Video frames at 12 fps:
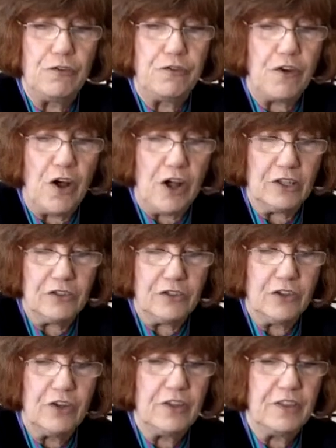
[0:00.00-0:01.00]
fought
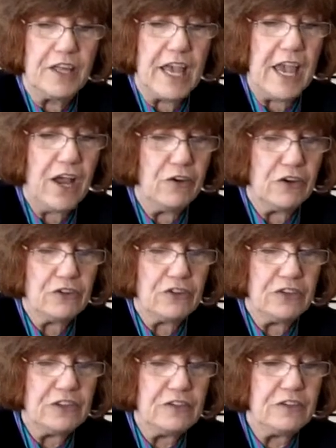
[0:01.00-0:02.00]
the
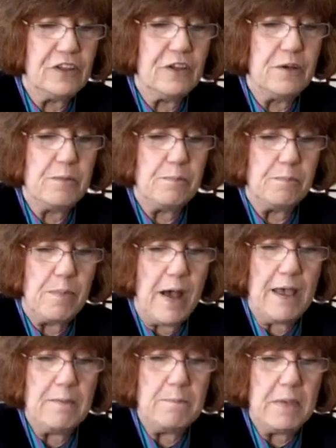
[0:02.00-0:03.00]
heresies
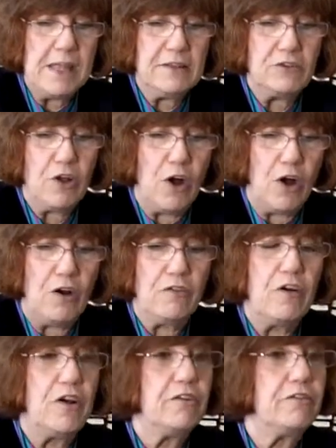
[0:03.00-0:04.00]
by means of
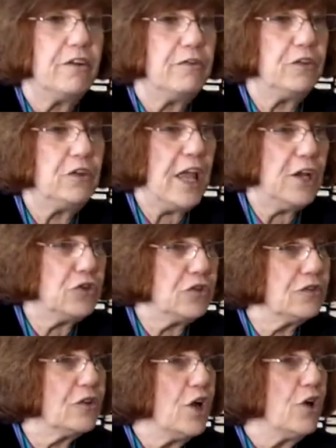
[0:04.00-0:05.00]

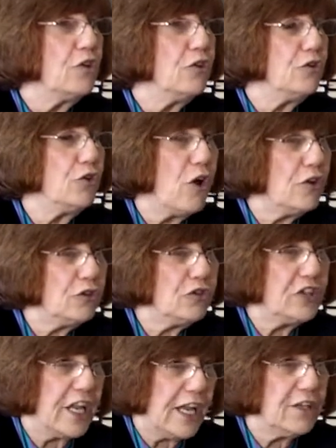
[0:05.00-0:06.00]
refutations. The
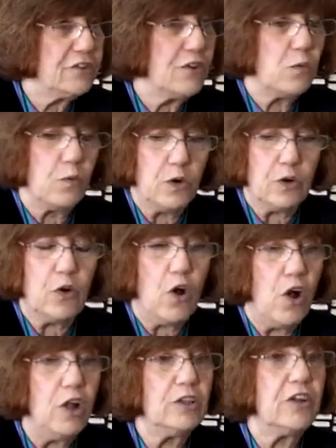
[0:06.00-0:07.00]
Gnostics were
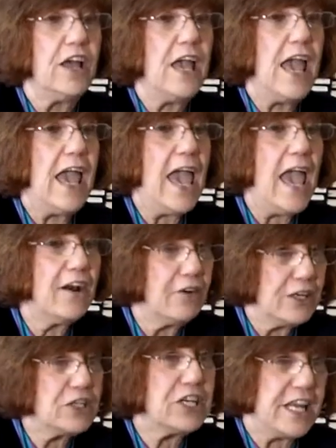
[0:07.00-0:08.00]
called
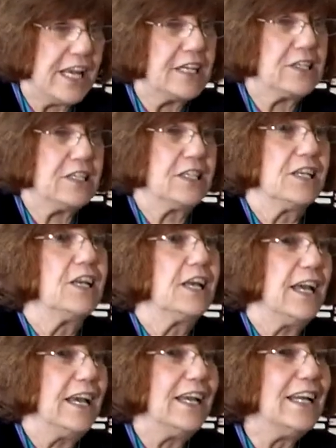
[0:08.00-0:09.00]
heretics
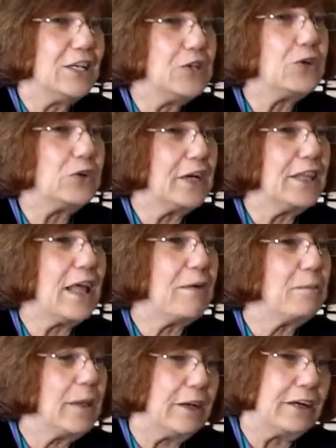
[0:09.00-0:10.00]
during
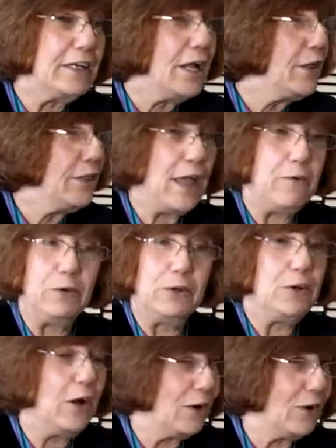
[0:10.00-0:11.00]
that period. They were
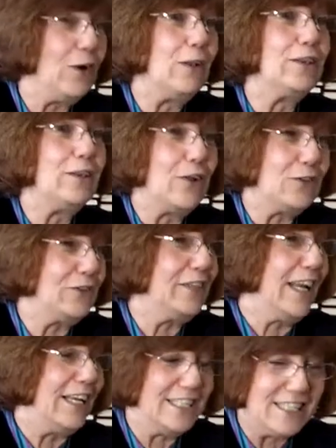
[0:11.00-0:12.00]
not called
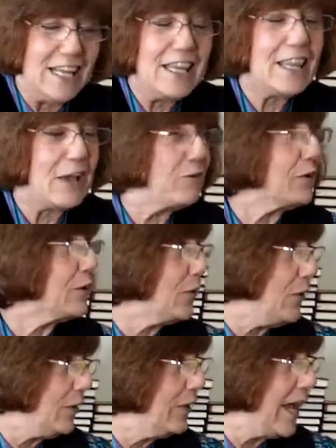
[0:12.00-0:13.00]
Gnostics, they were
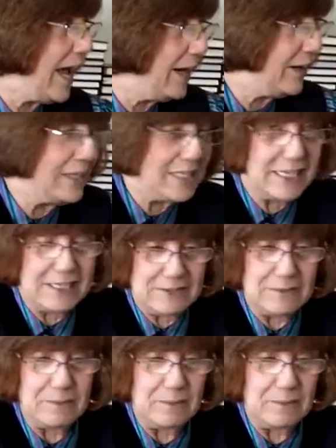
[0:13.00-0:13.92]
called the heretics.